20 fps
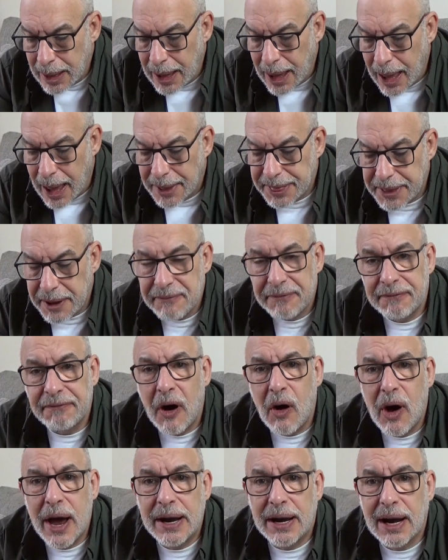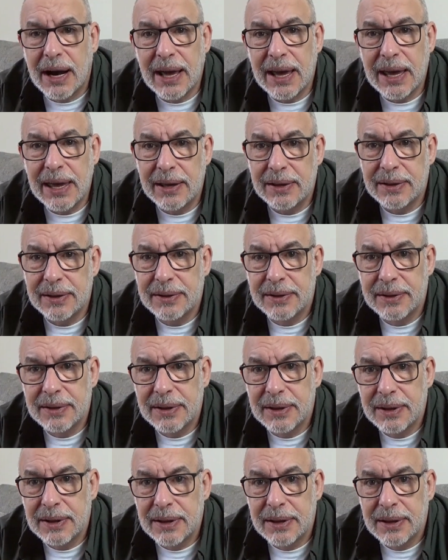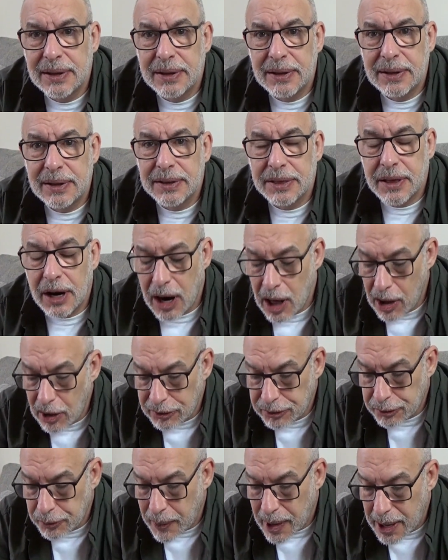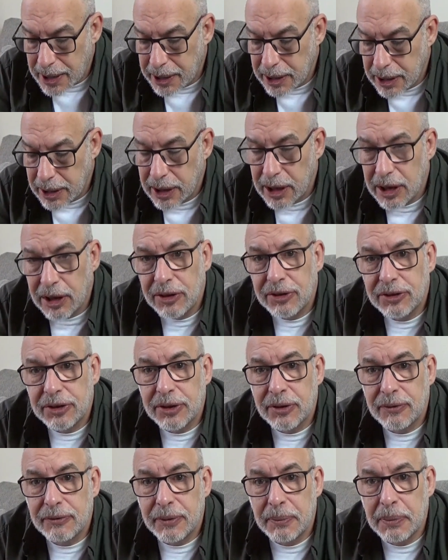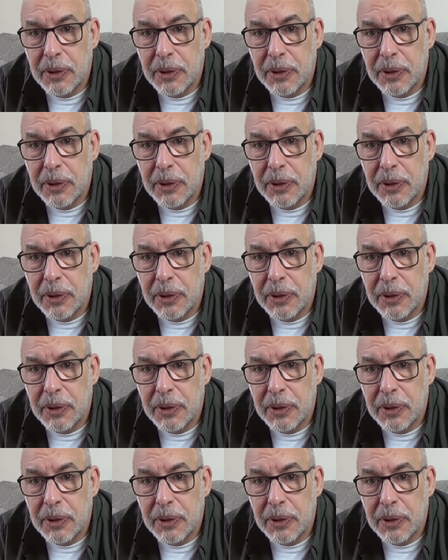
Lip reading: And then finally, the last one is from the